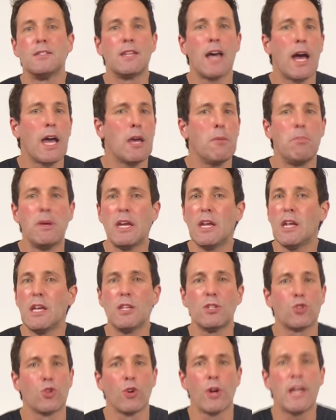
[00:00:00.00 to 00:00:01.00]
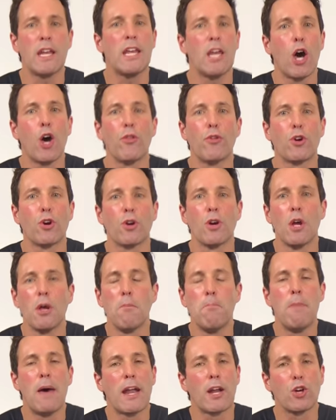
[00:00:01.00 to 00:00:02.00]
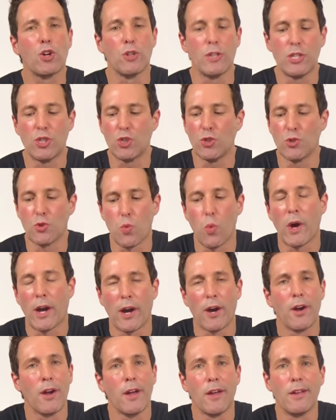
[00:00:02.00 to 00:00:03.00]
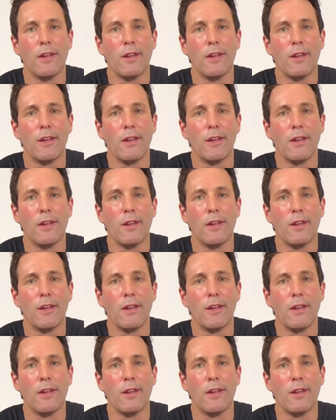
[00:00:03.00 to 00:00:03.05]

diabetes or any other medical issues where